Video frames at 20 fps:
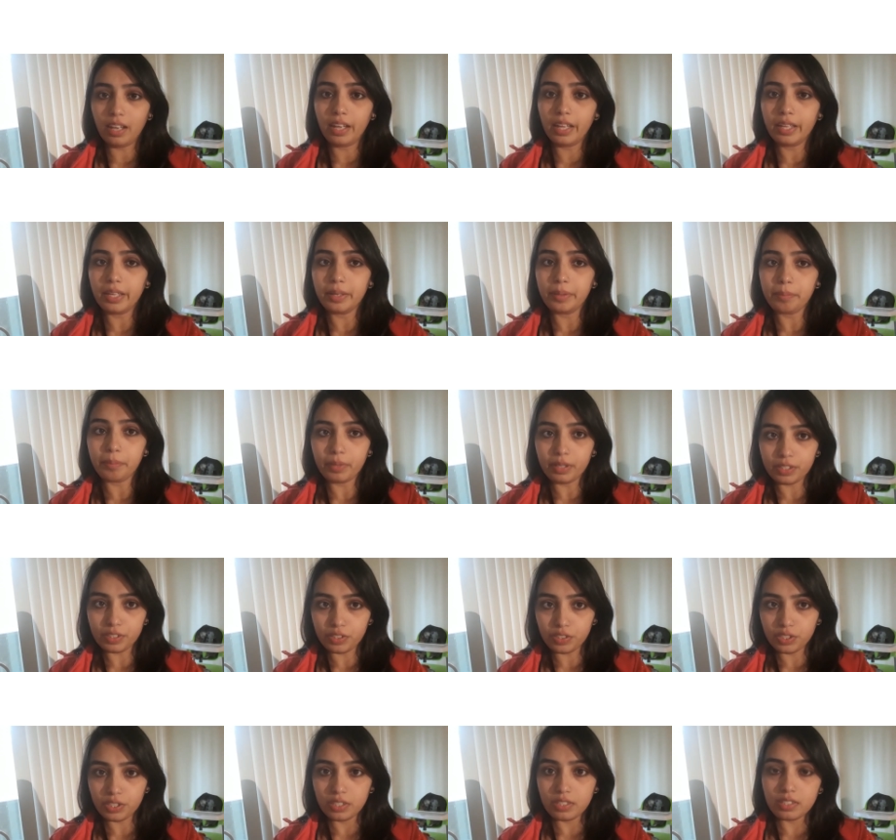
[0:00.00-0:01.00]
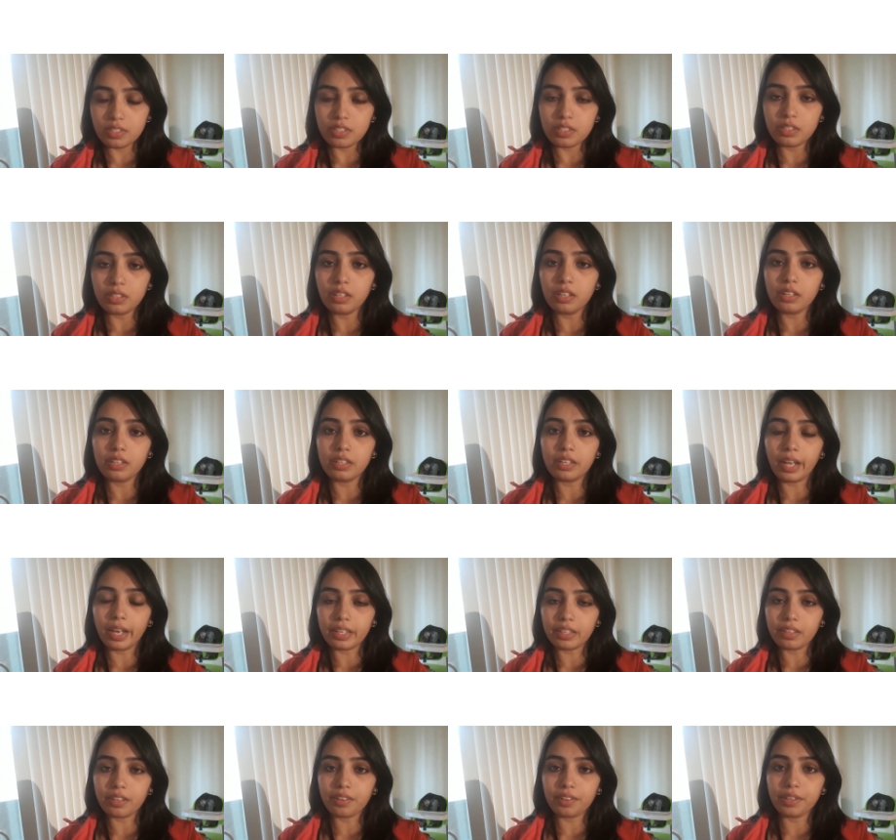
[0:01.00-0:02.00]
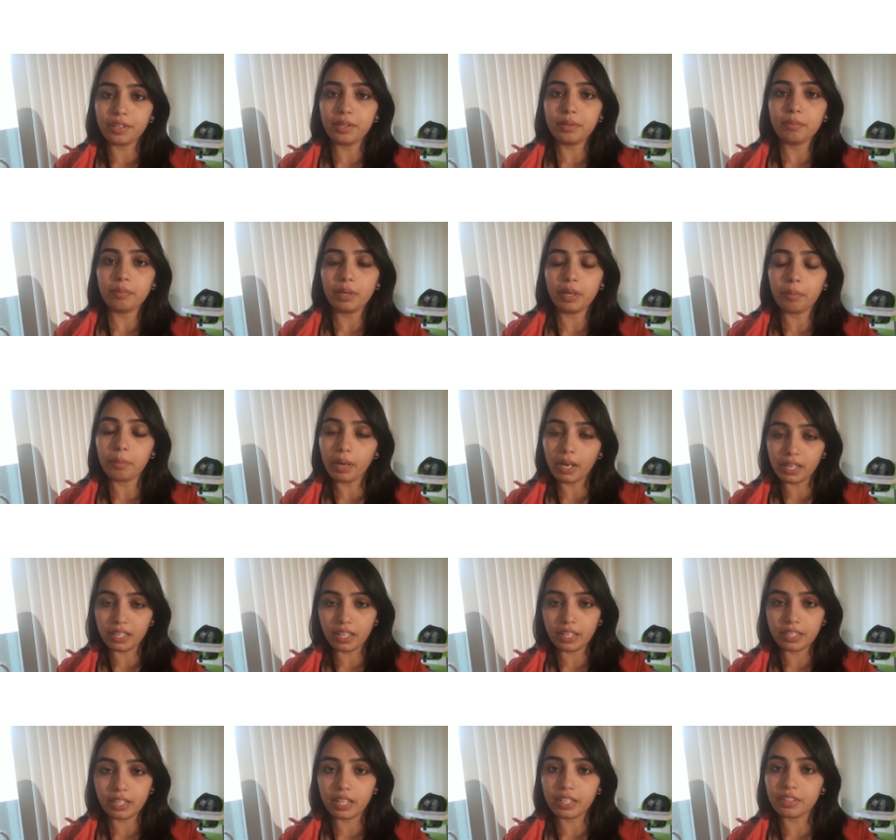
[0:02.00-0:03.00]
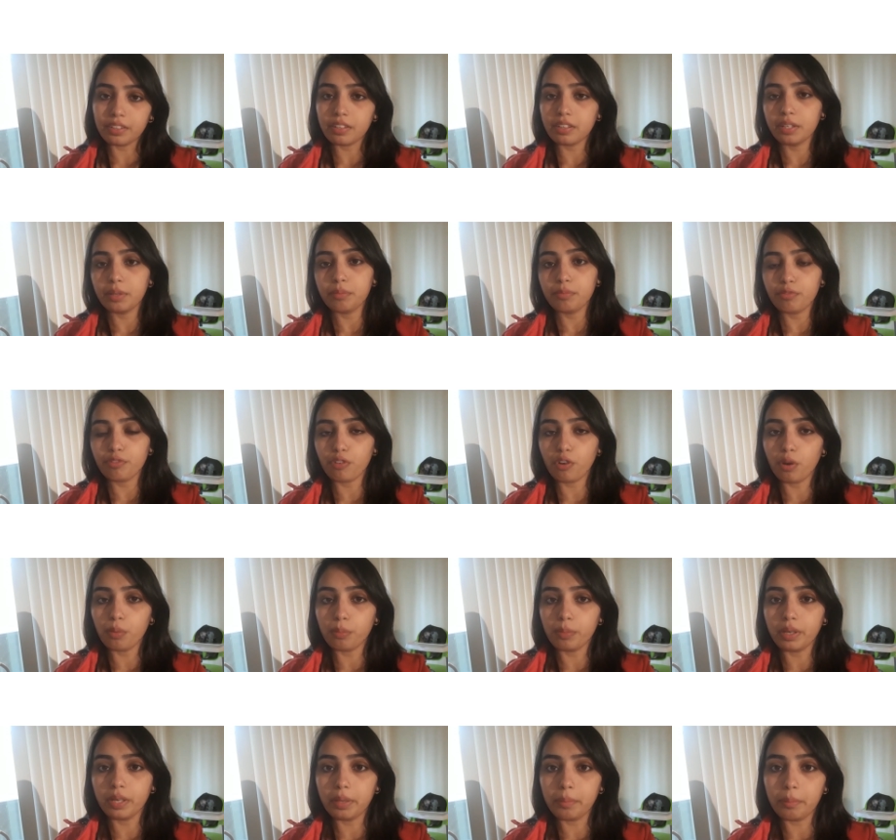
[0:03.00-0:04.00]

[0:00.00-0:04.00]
I purchased a night cream, Himalaya night cream from